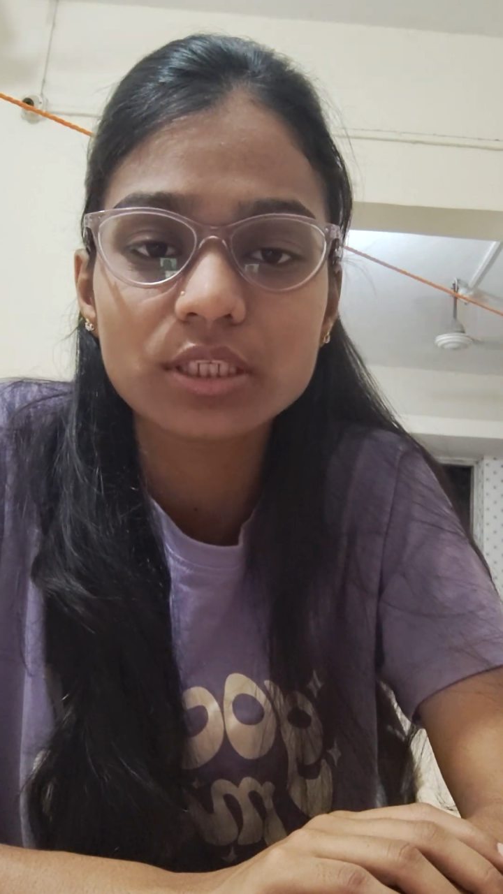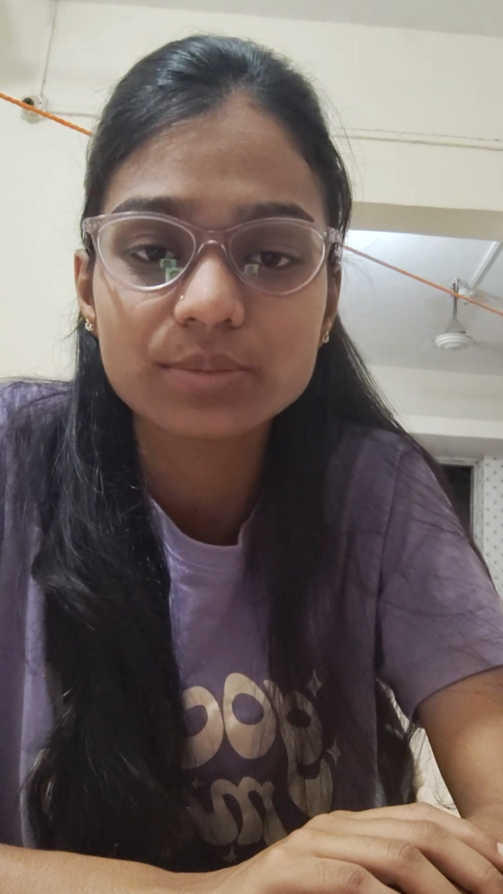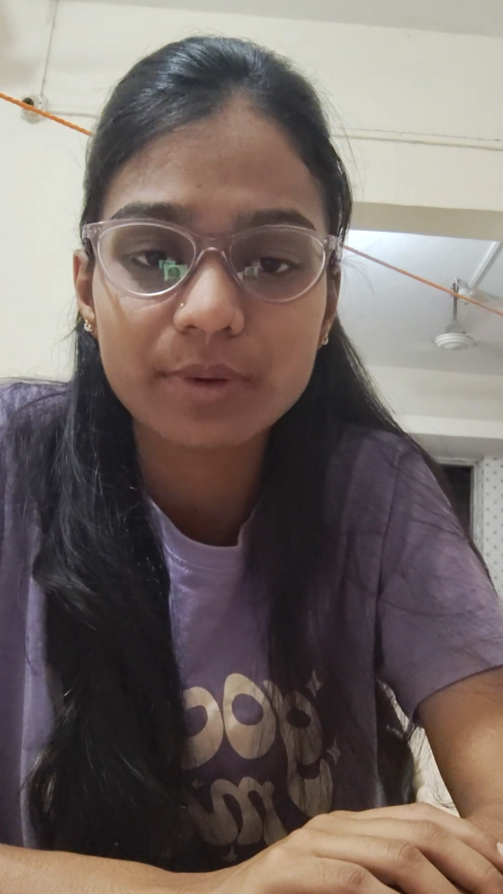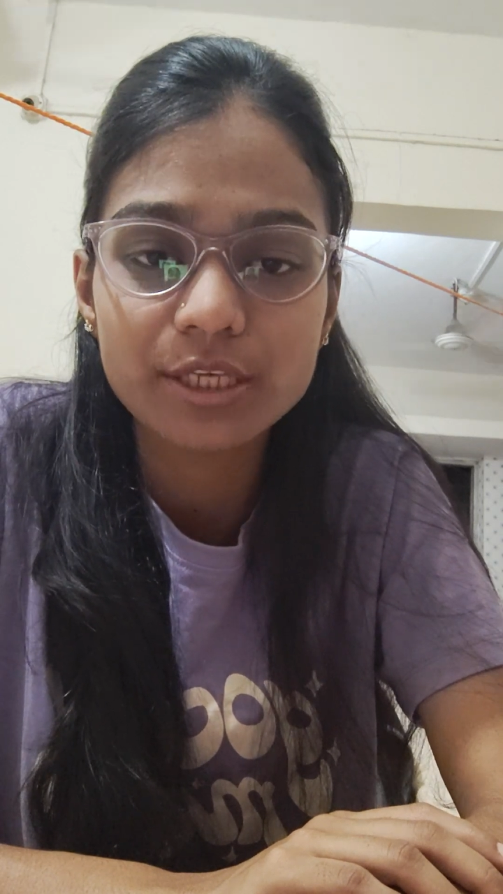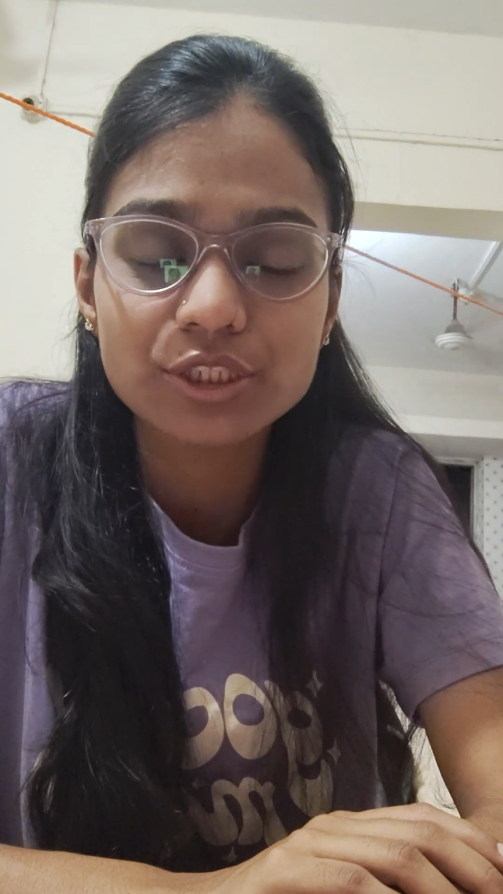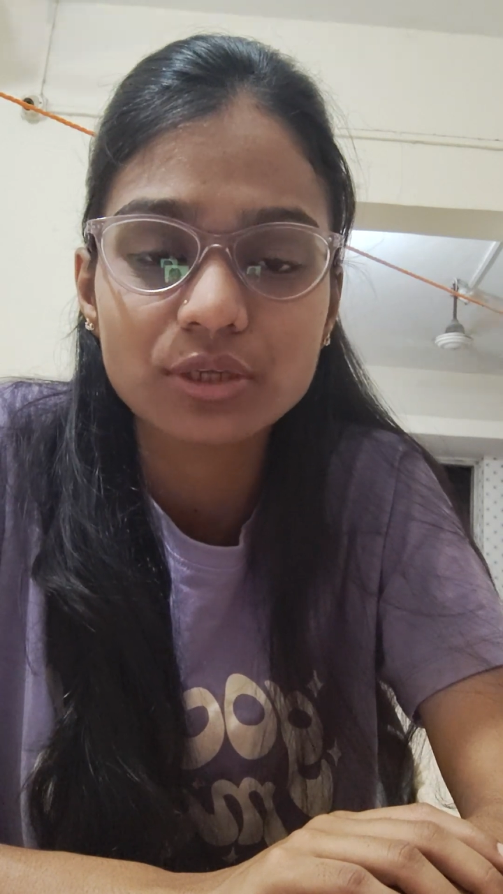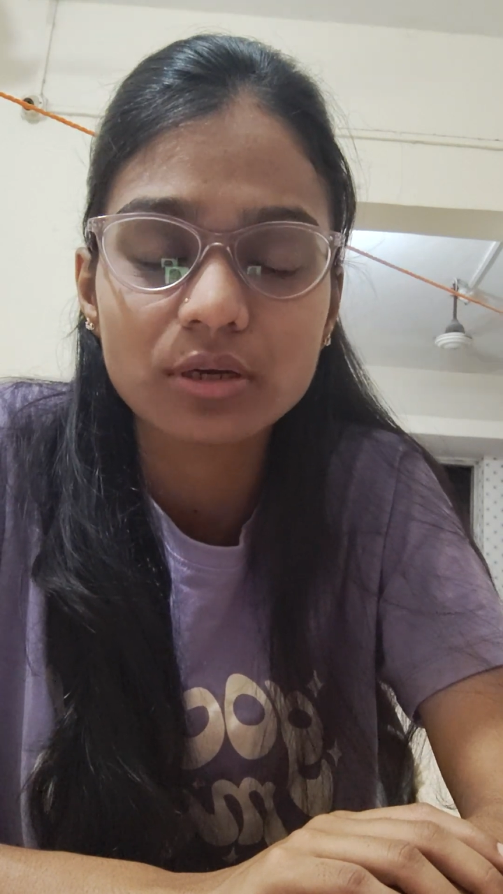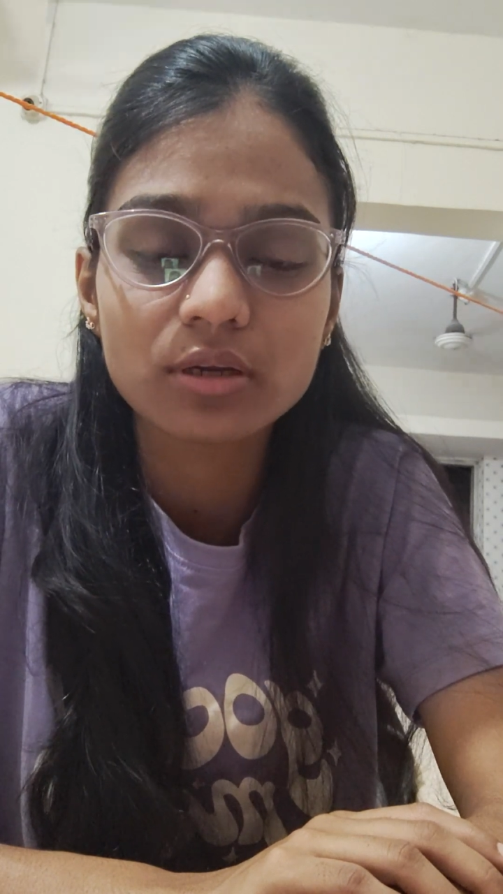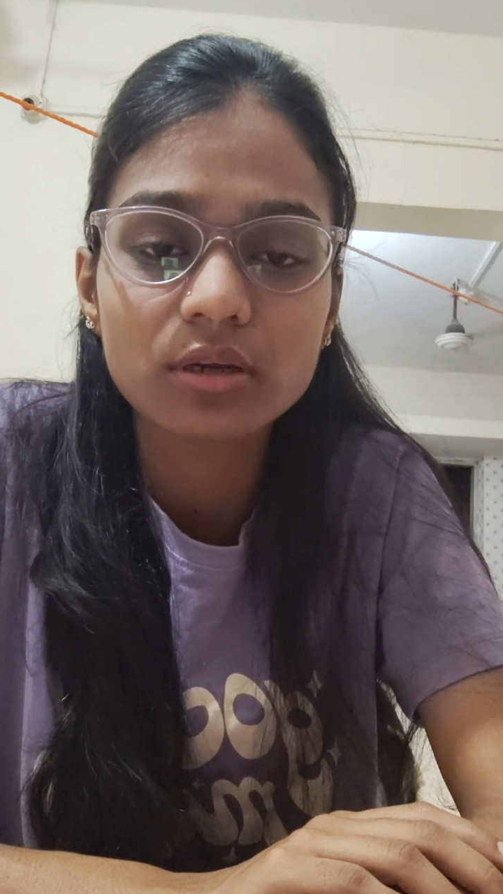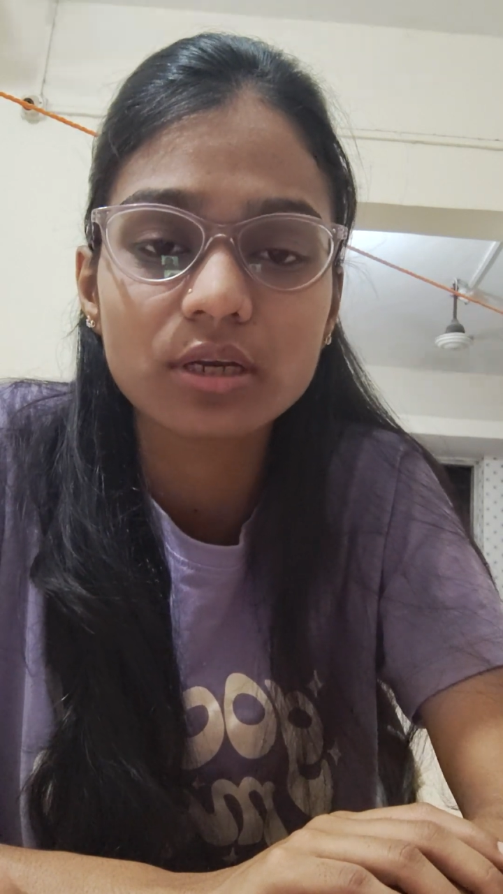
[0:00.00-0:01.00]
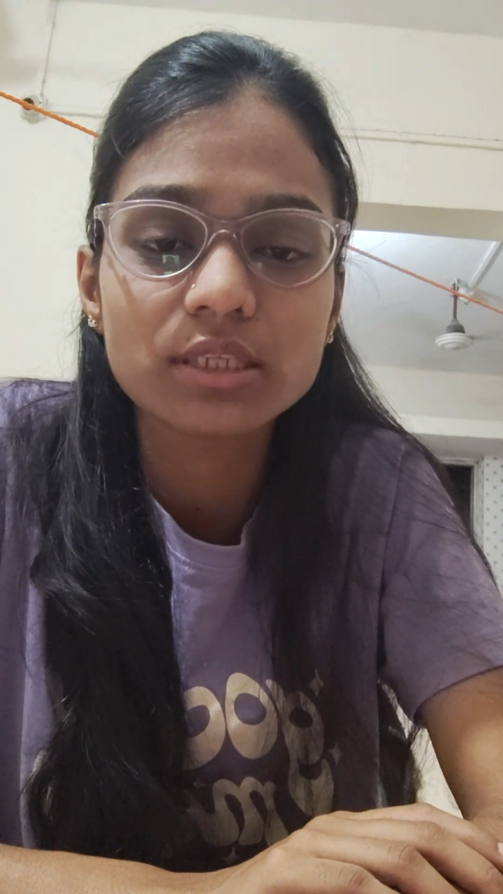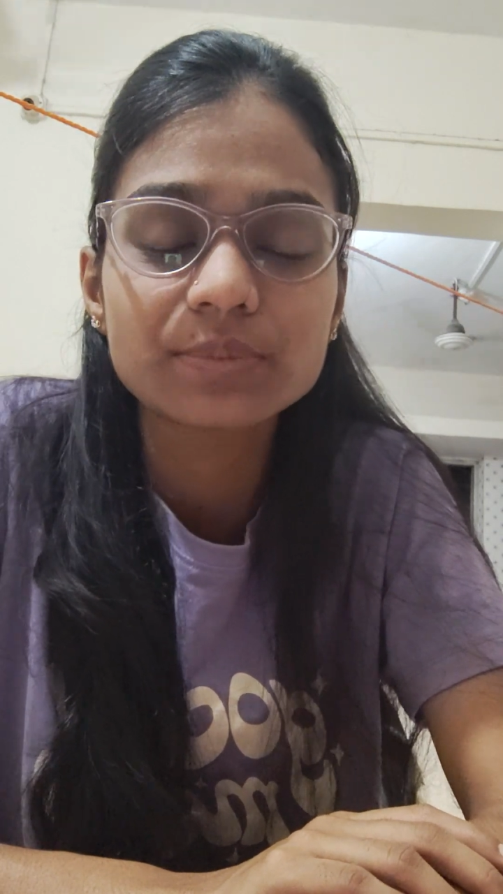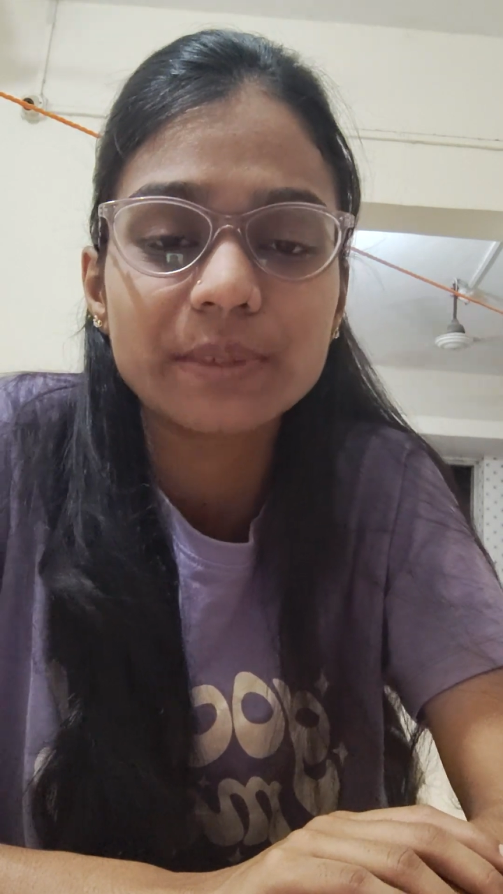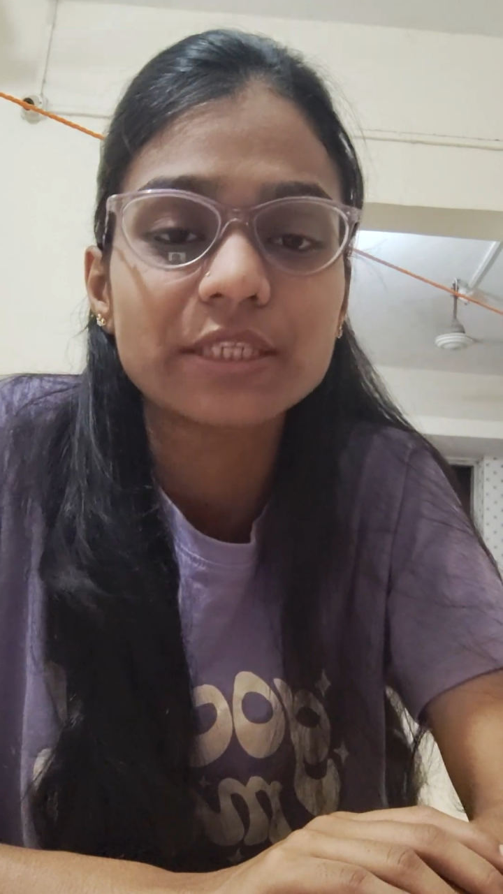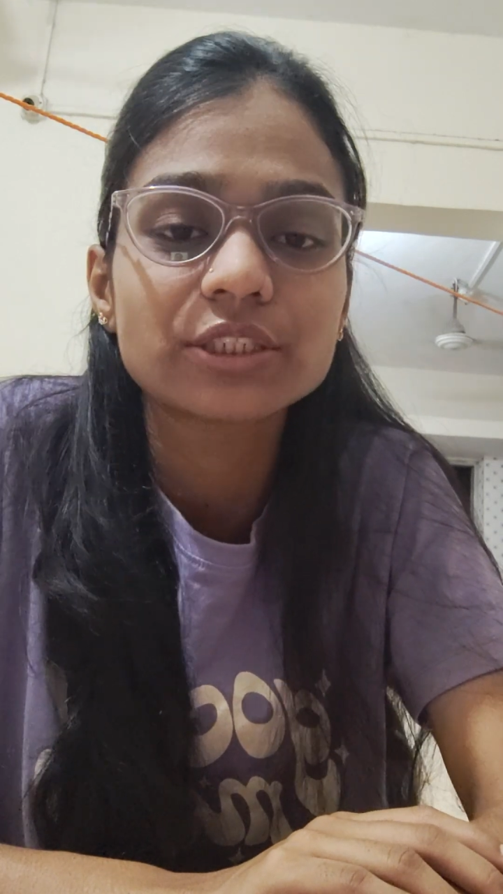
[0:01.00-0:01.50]

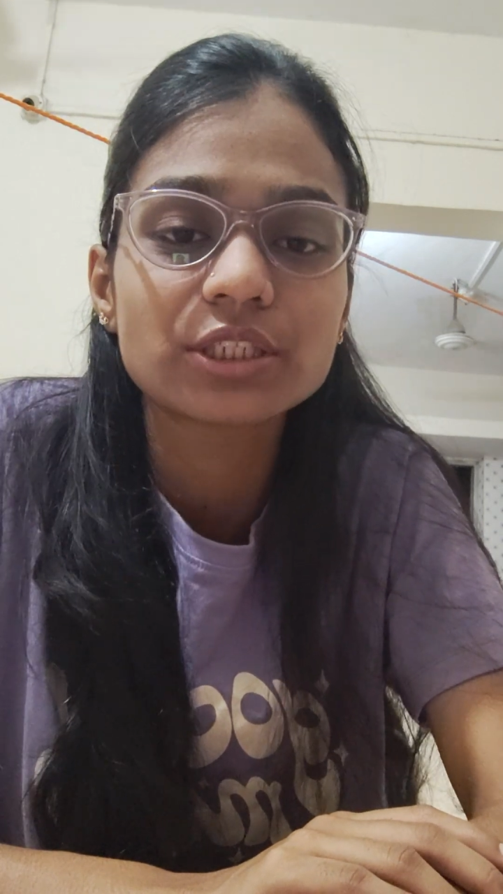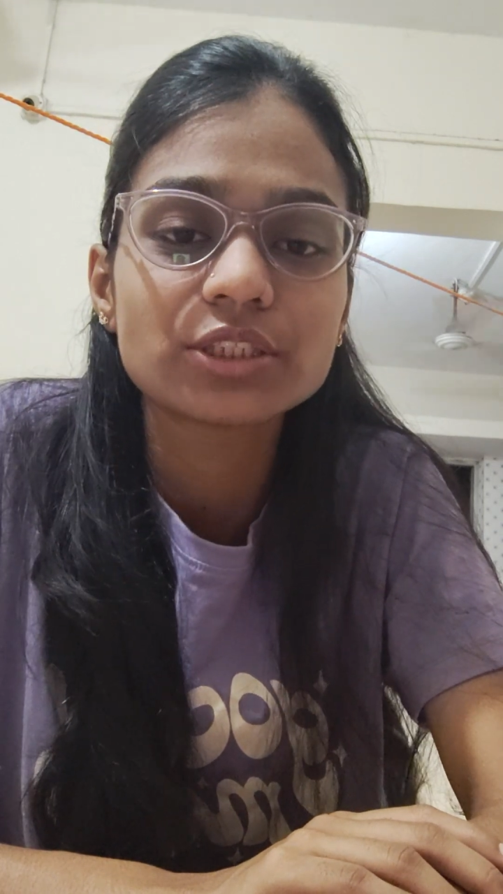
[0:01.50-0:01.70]
respiration